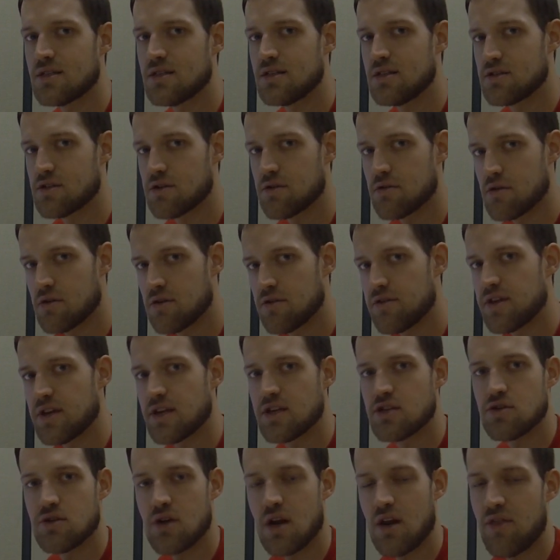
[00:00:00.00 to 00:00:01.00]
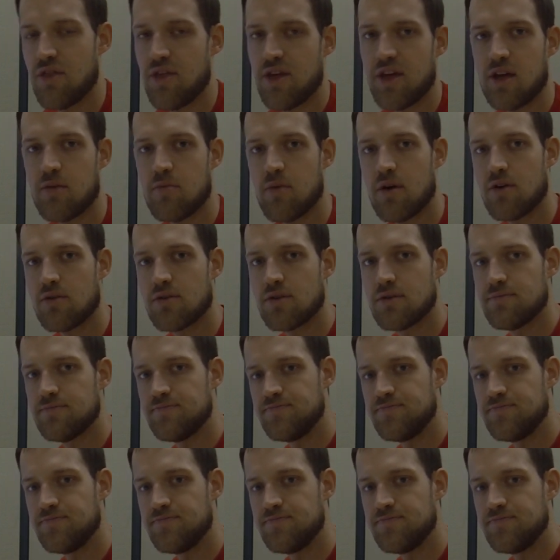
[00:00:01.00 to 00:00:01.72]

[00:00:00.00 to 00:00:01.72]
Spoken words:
These are things you got to think about.